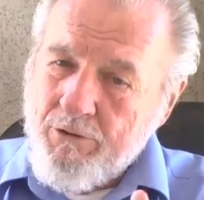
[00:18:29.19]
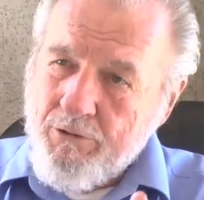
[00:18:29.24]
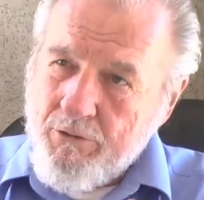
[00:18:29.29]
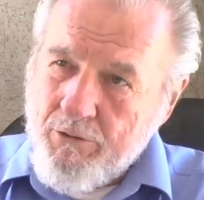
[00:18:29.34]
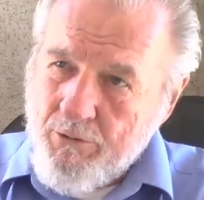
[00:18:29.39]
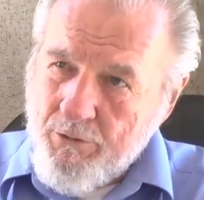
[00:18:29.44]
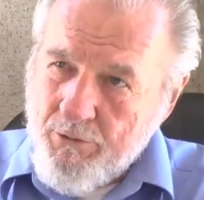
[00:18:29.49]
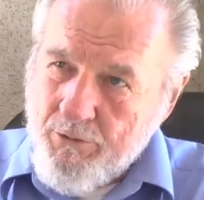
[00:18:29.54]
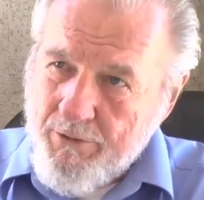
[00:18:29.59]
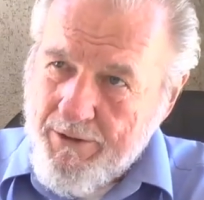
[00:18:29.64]

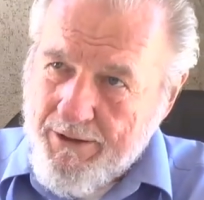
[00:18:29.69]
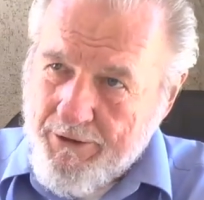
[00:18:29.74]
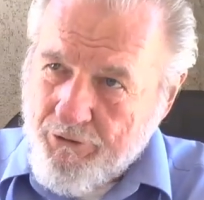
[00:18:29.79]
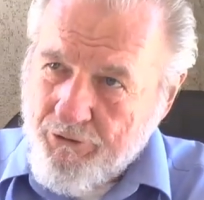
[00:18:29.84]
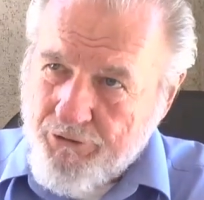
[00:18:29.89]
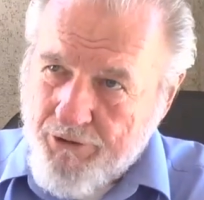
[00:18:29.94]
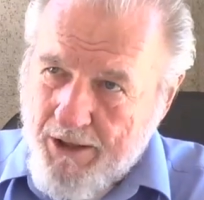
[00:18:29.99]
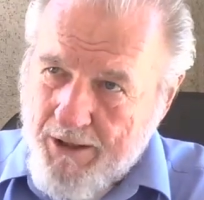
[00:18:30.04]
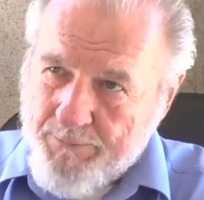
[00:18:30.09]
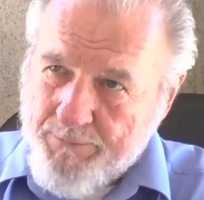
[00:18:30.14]
to
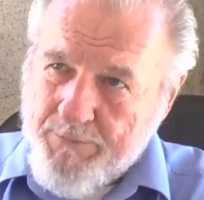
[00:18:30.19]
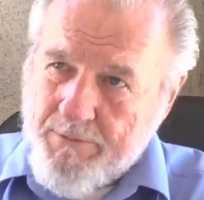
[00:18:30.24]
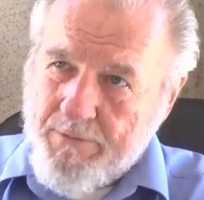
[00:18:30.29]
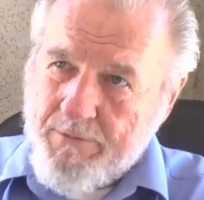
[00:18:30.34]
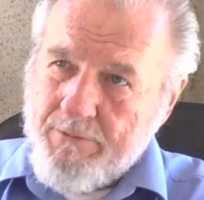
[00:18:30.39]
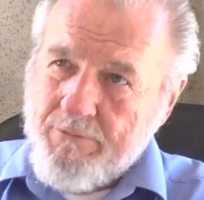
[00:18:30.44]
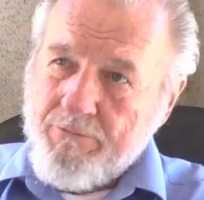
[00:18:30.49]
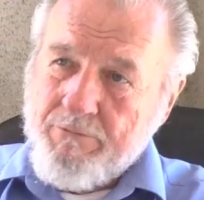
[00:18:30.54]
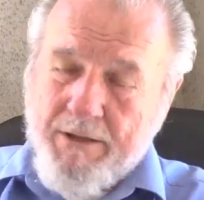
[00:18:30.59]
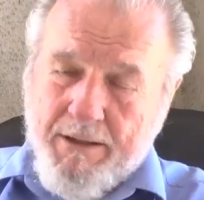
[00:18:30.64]
accept,
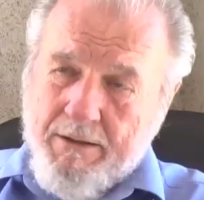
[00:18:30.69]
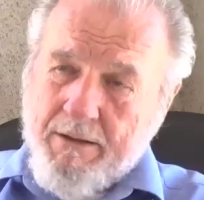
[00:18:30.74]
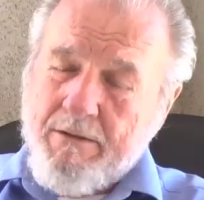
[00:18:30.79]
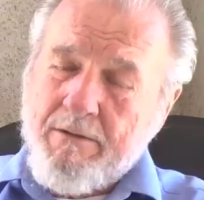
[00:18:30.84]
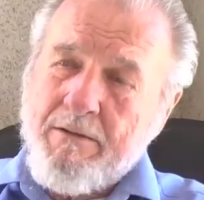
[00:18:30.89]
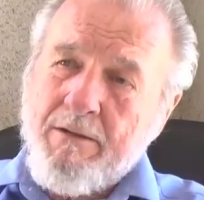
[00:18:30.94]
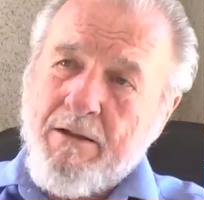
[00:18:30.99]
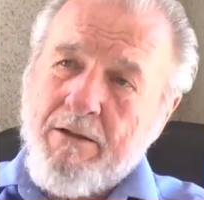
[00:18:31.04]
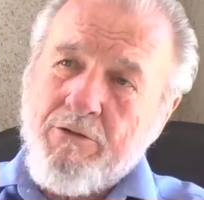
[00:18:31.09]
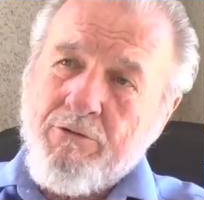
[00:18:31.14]

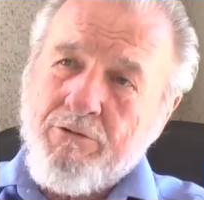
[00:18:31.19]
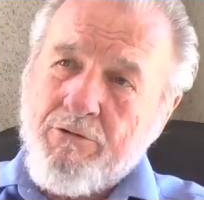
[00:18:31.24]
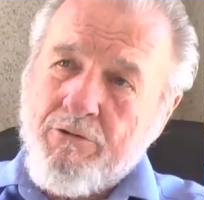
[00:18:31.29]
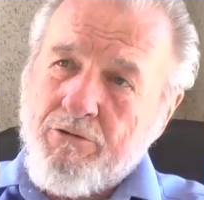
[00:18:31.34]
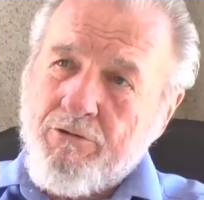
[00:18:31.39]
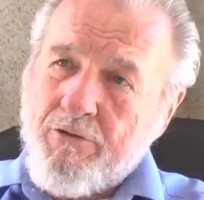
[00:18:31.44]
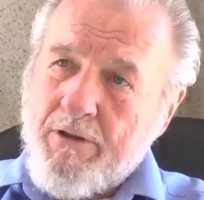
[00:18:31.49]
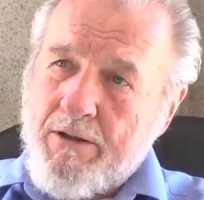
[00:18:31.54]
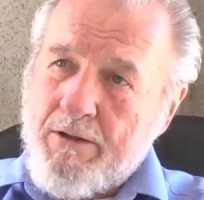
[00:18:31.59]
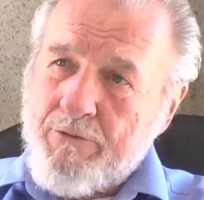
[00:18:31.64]
recognize the
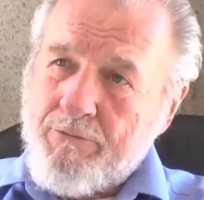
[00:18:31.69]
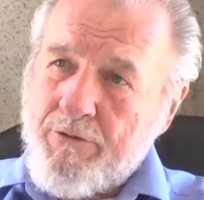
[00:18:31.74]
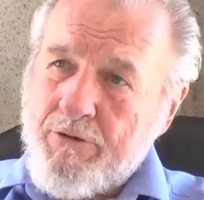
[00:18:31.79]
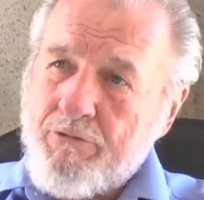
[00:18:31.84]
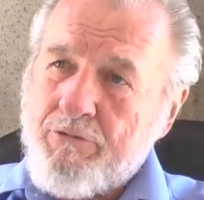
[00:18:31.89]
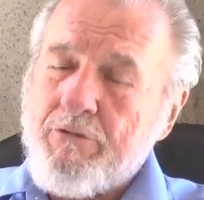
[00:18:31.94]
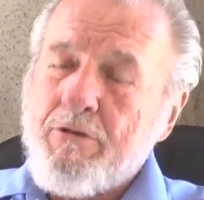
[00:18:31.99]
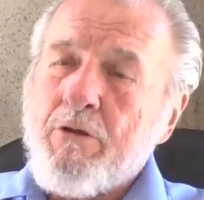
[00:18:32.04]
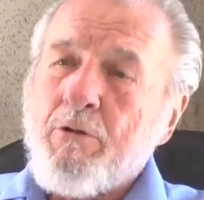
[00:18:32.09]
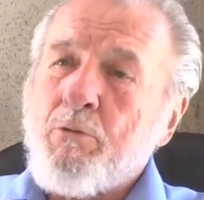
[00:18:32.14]
State of
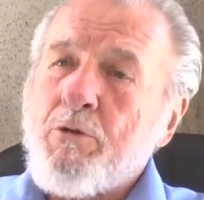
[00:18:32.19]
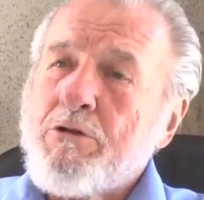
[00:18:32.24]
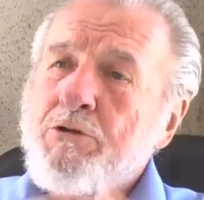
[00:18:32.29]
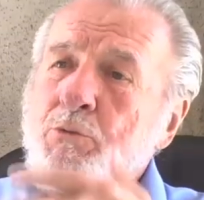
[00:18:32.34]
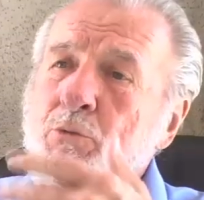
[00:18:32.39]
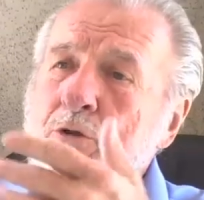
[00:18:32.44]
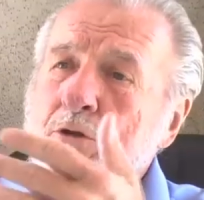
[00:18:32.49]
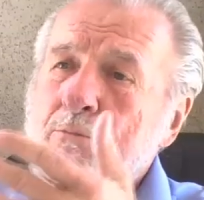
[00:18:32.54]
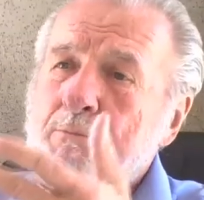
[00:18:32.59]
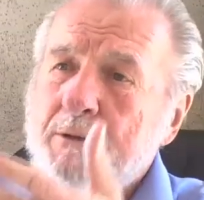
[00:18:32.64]
Israel, which
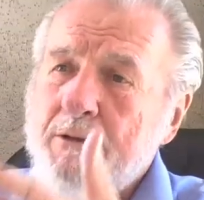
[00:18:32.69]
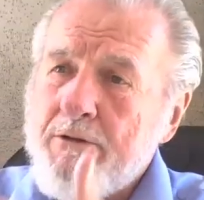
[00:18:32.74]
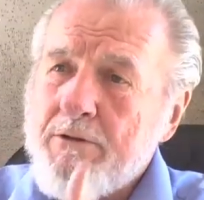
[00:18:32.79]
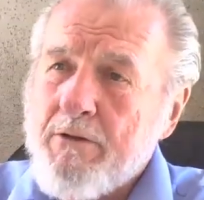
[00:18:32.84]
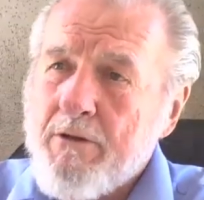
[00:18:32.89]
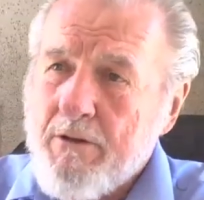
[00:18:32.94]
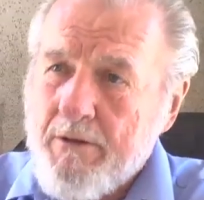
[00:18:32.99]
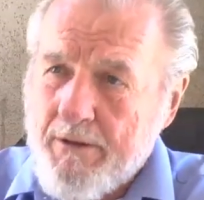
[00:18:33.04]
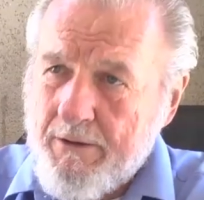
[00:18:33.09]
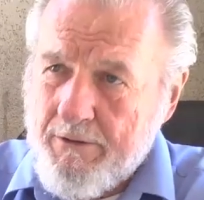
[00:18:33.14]
will be
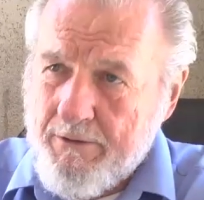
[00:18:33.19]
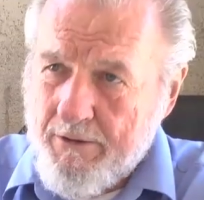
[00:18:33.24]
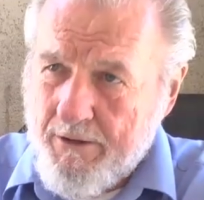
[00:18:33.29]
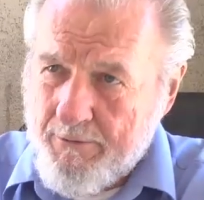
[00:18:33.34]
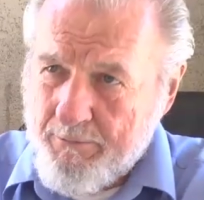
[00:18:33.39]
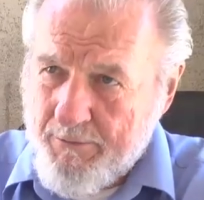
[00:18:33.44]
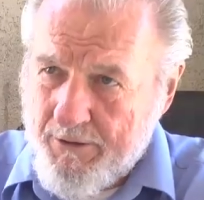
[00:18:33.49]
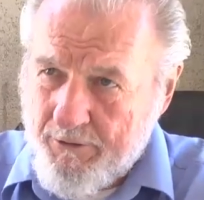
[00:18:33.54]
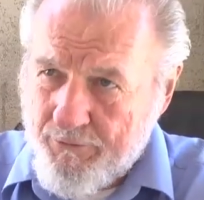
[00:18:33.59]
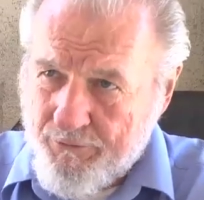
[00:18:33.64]
declared
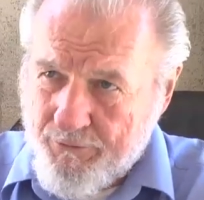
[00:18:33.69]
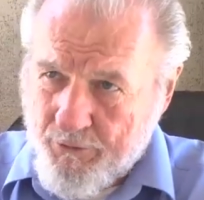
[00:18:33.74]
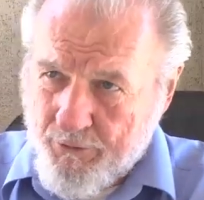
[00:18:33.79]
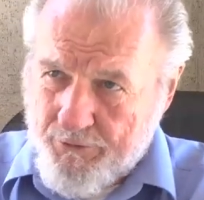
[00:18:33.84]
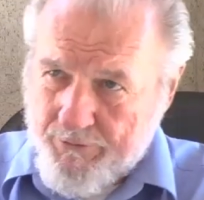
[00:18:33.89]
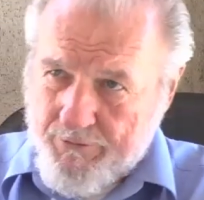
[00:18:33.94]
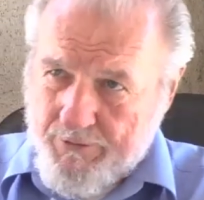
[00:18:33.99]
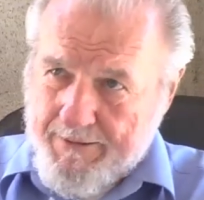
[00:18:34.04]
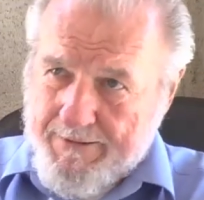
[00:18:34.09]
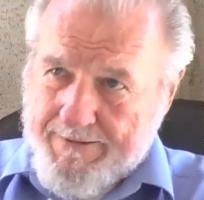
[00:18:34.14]
on May
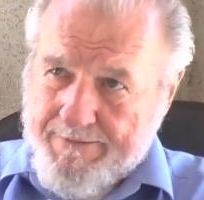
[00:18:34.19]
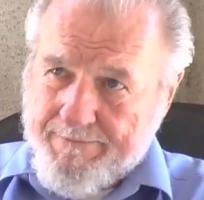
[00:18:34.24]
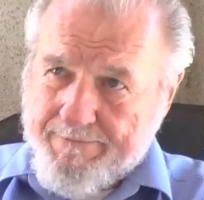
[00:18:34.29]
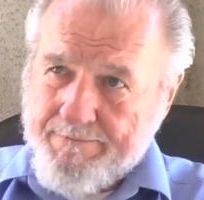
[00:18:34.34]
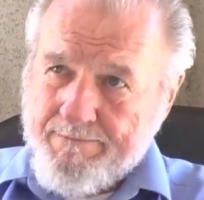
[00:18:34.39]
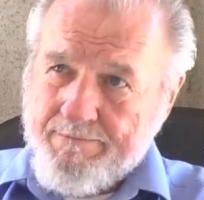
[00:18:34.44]
14.